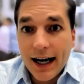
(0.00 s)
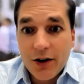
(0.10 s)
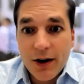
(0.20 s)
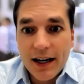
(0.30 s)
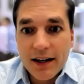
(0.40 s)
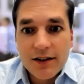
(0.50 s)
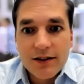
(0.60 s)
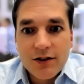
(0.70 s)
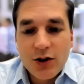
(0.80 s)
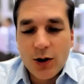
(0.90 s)
Greg,
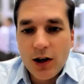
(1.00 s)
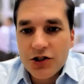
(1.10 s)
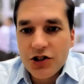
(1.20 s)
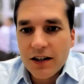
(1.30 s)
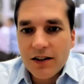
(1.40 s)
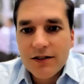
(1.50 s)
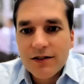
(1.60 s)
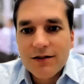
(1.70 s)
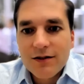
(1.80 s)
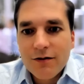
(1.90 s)
CoreLogic,
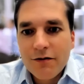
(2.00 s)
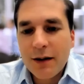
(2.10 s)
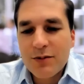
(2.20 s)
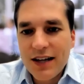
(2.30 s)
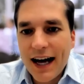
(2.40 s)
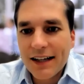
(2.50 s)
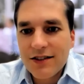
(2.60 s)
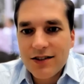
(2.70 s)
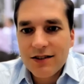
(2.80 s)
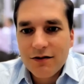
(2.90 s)
Feb
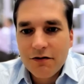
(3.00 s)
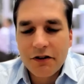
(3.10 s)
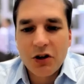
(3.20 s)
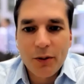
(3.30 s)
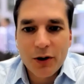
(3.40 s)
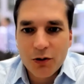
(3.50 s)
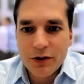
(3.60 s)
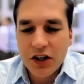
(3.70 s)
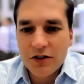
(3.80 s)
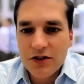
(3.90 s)
stats, phenomenal
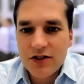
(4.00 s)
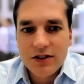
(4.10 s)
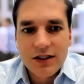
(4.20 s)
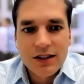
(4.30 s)
results.